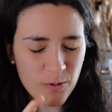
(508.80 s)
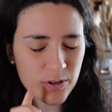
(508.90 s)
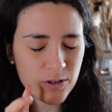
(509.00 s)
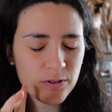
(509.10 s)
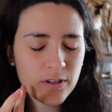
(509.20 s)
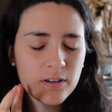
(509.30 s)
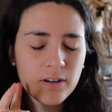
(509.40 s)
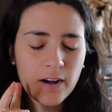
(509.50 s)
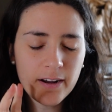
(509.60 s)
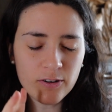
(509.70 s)
we know that
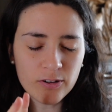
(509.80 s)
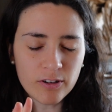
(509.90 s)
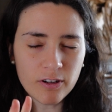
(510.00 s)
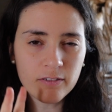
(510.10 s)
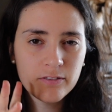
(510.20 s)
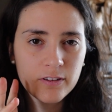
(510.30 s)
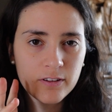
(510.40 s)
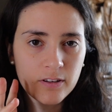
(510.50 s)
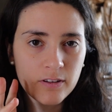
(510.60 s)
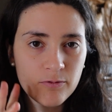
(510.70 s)
I don't love
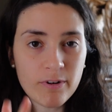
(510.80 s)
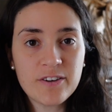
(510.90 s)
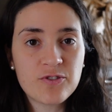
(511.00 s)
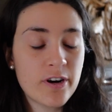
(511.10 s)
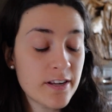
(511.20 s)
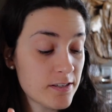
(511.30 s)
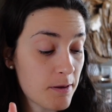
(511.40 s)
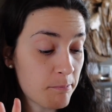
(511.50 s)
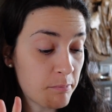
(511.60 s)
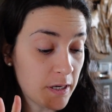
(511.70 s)
the red
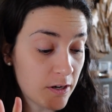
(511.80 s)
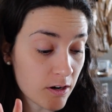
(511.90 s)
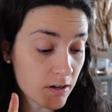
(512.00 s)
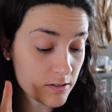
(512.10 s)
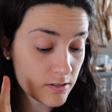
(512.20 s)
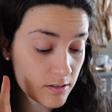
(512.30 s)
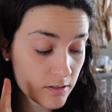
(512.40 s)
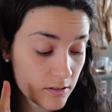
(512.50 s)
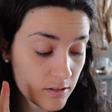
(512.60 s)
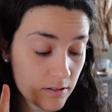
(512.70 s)
dress
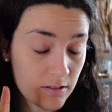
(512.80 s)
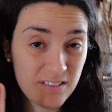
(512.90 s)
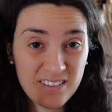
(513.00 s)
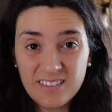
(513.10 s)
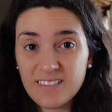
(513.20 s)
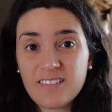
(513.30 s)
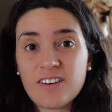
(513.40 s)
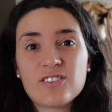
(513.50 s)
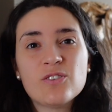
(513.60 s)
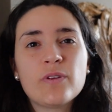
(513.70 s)
because there
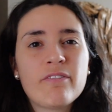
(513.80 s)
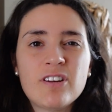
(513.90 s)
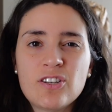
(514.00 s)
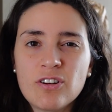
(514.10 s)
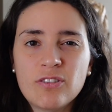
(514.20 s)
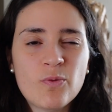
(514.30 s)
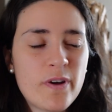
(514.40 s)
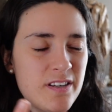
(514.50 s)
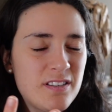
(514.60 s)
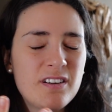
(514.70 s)
is no definition on the
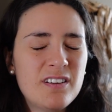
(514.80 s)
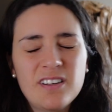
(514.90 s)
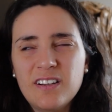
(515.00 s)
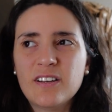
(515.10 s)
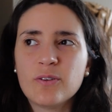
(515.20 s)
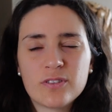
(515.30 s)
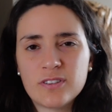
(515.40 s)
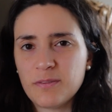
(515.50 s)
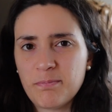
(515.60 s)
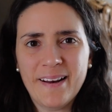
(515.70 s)
waist and it
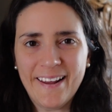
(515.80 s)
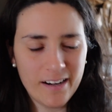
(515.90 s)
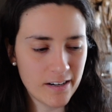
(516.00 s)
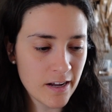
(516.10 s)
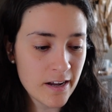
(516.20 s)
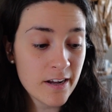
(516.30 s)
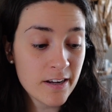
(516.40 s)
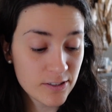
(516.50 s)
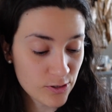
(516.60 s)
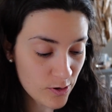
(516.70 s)
looks plain.
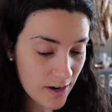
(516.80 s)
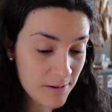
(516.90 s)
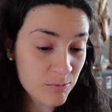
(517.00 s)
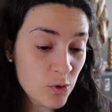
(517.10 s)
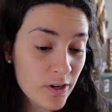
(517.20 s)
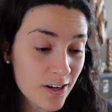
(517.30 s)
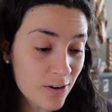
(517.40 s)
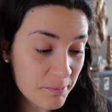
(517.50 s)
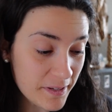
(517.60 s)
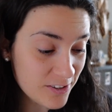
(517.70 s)
So I'm looking
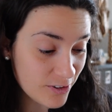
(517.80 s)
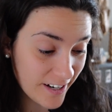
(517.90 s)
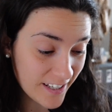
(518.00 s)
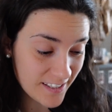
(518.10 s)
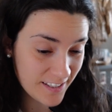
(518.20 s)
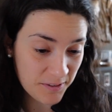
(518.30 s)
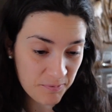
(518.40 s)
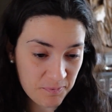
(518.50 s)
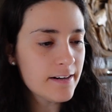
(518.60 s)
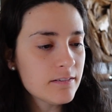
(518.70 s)
on Pinterest
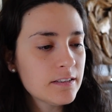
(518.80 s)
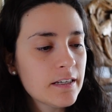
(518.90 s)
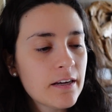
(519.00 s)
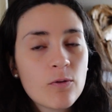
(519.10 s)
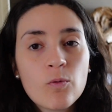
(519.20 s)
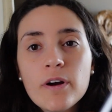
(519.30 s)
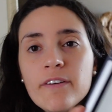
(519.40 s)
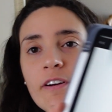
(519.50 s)
and I was thinking, what if